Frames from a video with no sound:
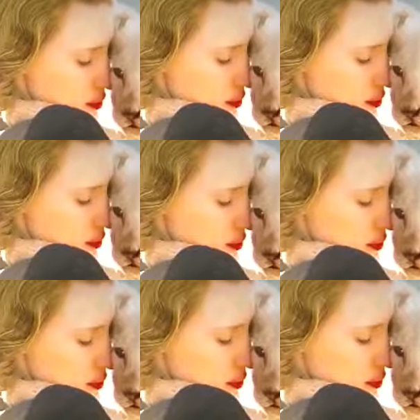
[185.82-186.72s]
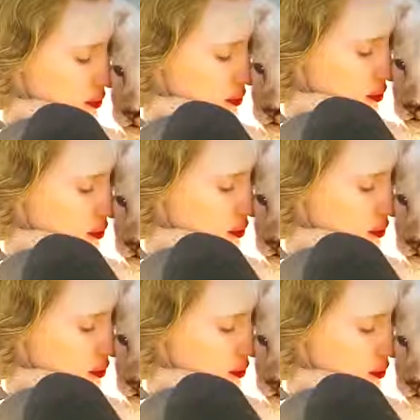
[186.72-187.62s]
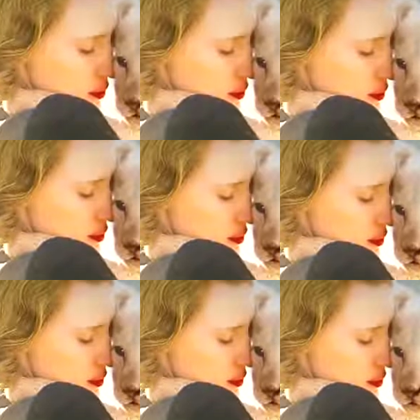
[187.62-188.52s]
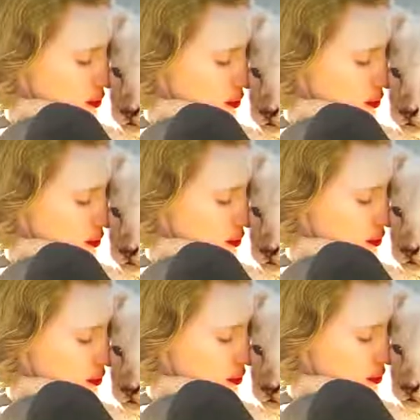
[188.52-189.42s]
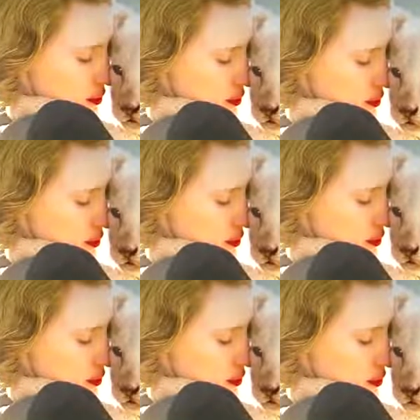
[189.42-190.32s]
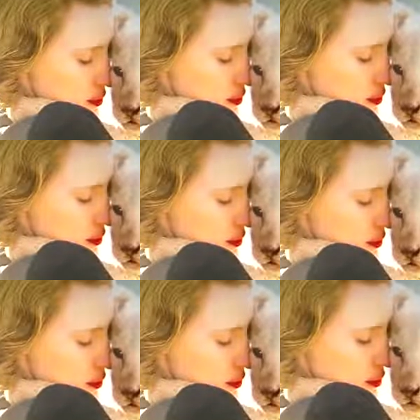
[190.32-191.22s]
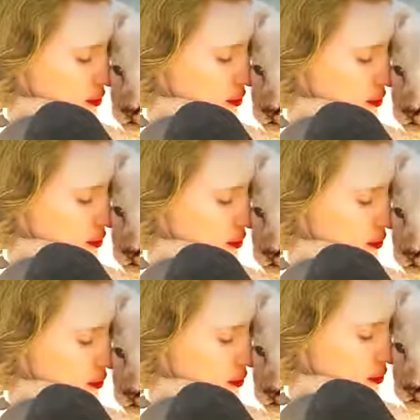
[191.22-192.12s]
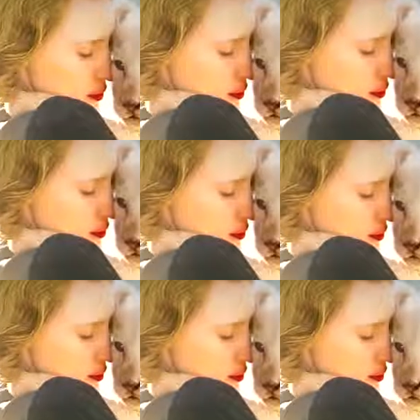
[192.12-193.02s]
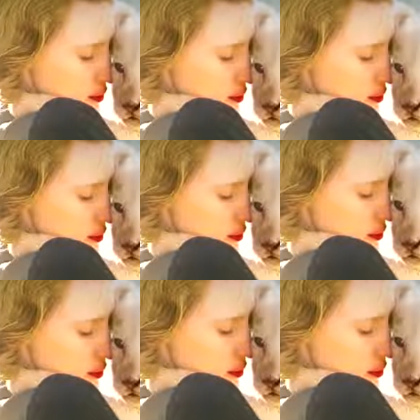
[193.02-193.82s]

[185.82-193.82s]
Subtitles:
(silent)